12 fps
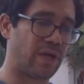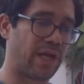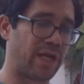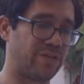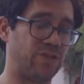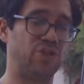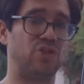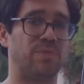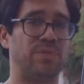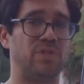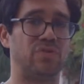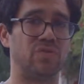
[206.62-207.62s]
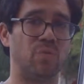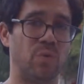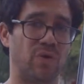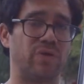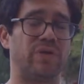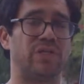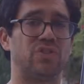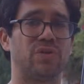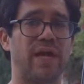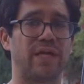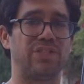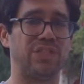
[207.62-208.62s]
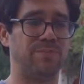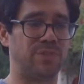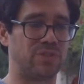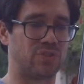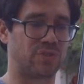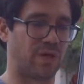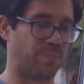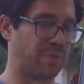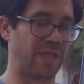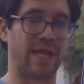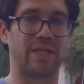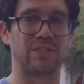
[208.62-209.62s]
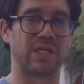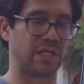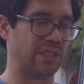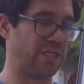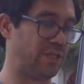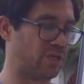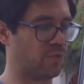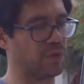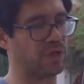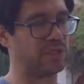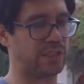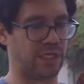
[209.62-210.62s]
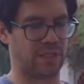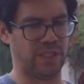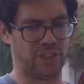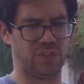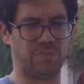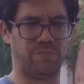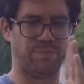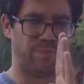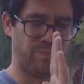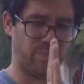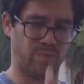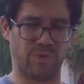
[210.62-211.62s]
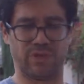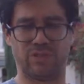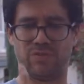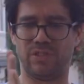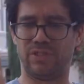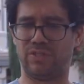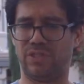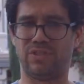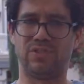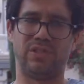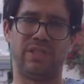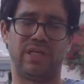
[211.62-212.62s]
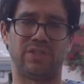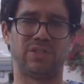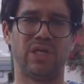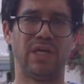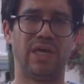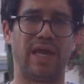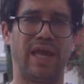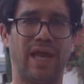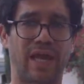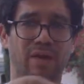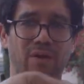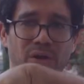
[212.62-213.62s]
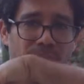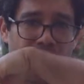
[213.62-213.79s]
and the Germans were good at strategy, but a plan is like linear. We're going to take this, we're going to do this, this, and this. And